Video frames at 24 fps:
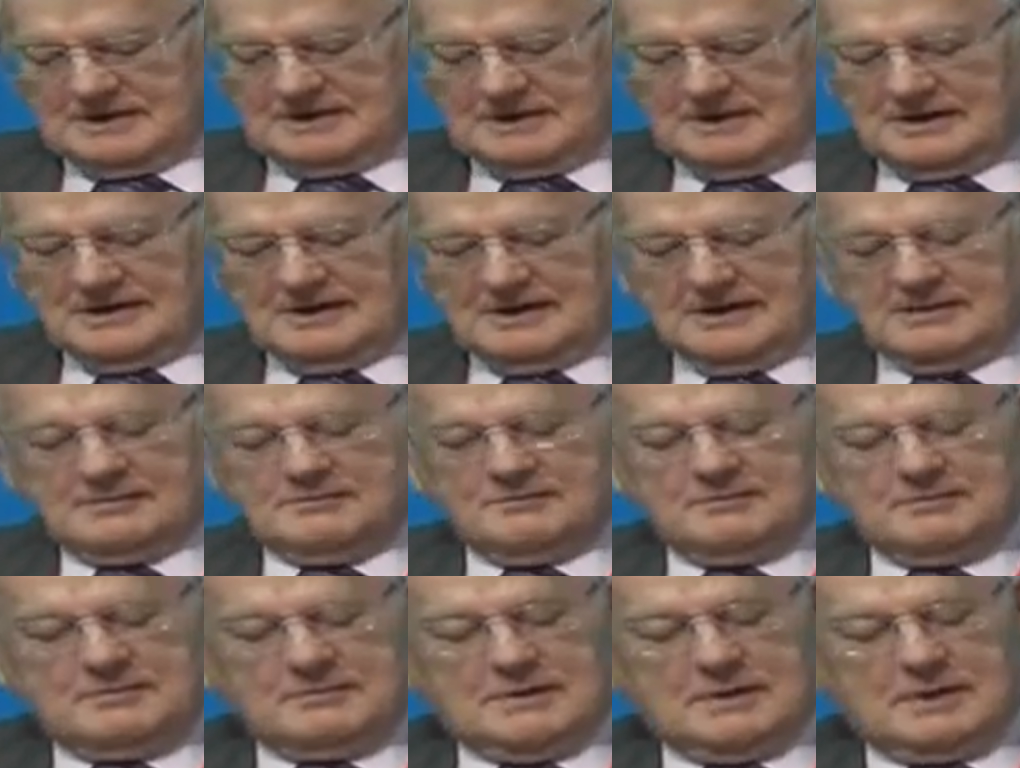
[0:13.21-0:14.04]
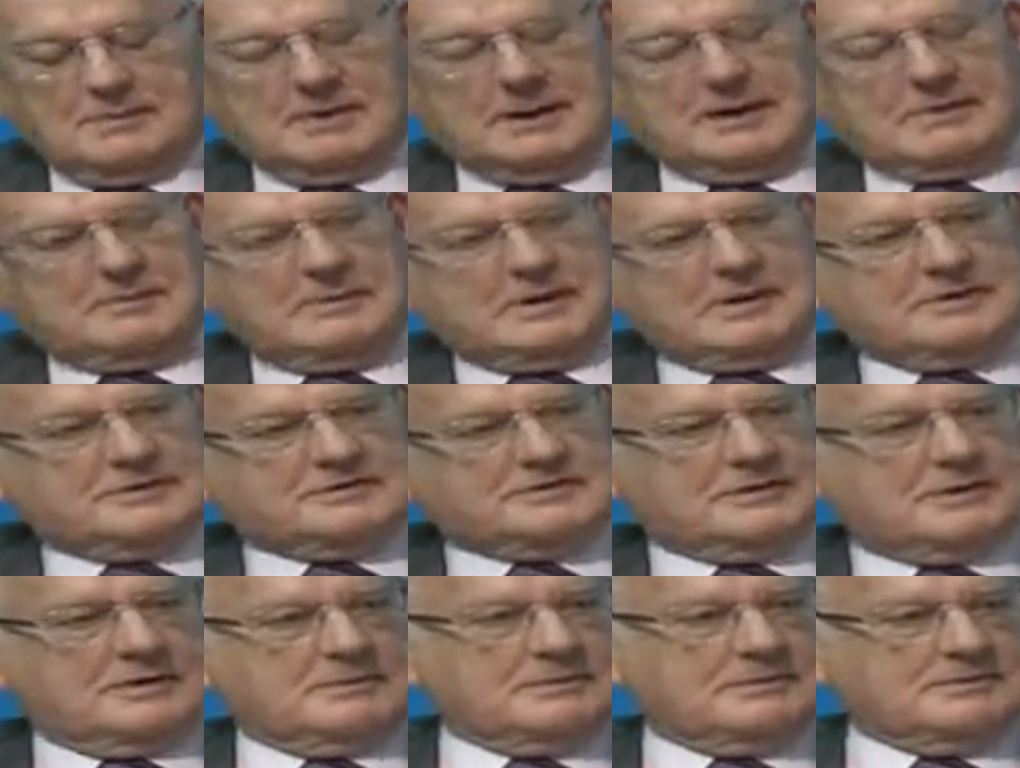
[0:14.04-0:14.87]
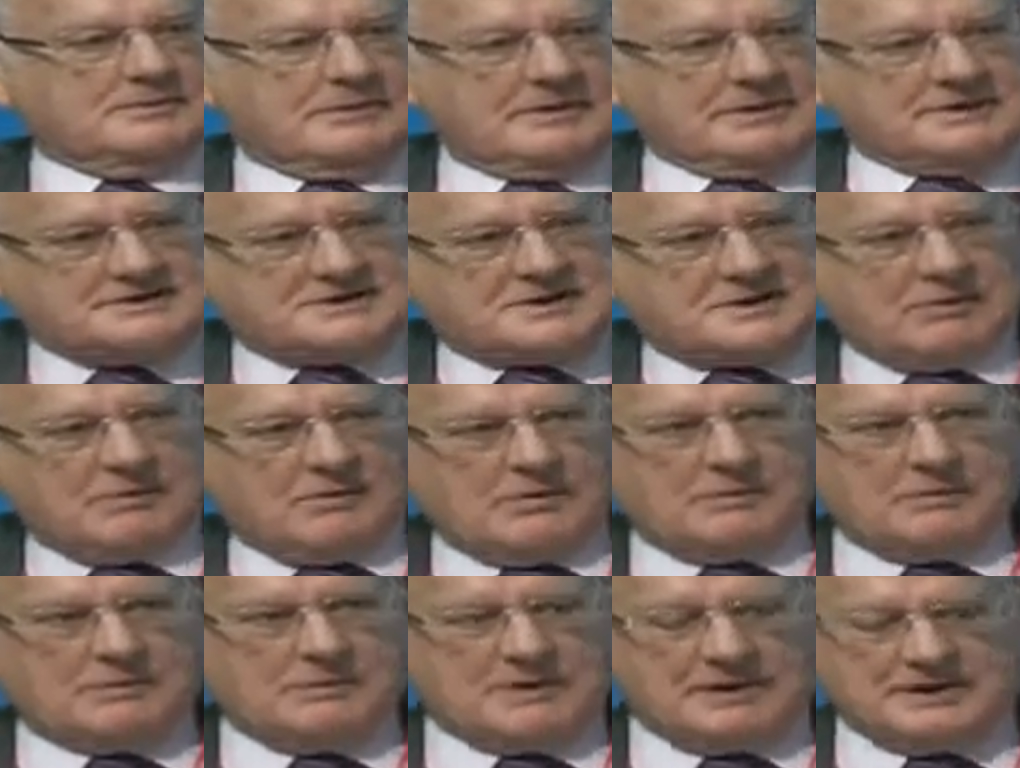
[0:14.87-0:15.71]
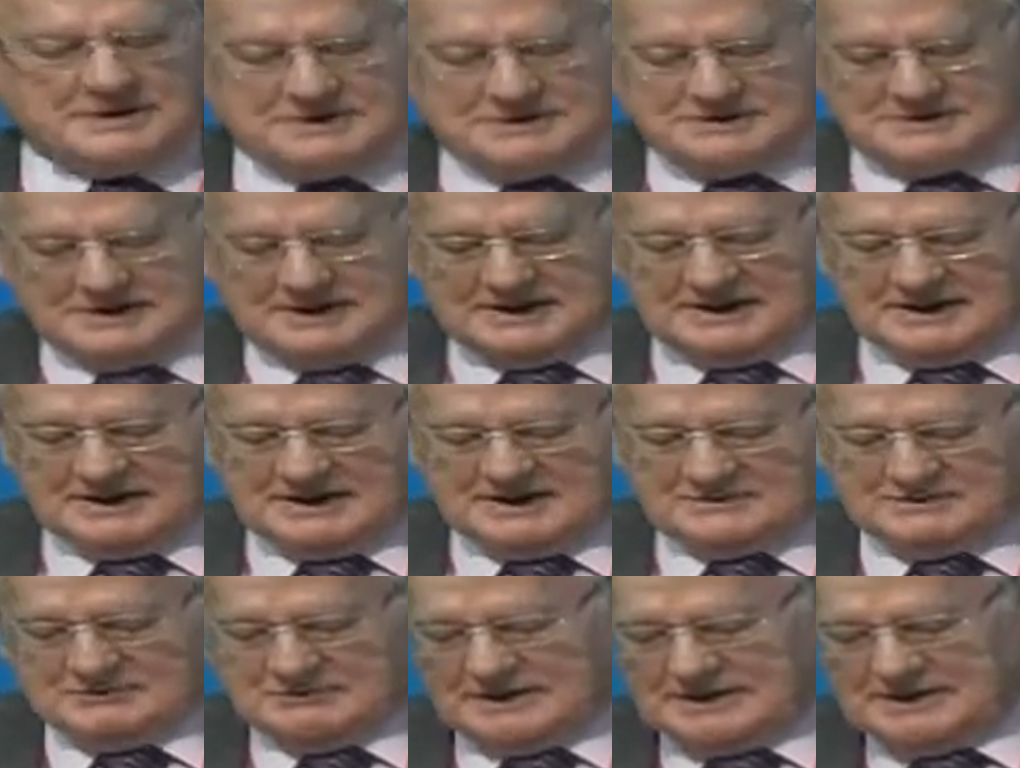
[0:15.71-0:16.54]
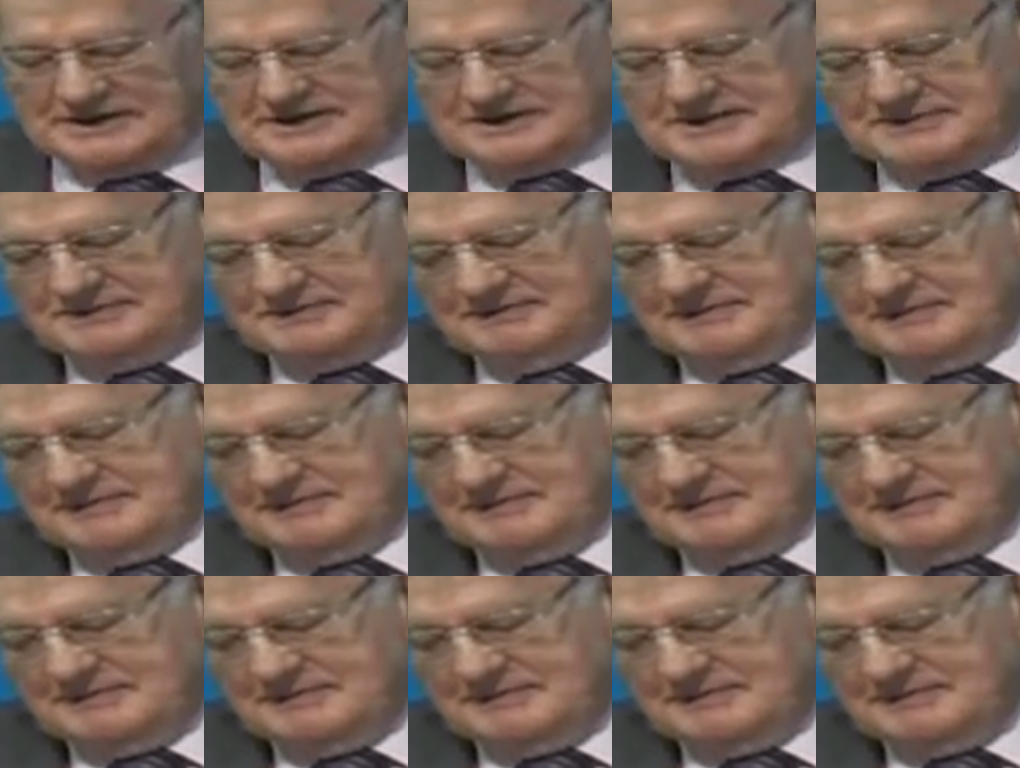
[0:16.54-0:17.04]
about maritime defence cooperation in this region.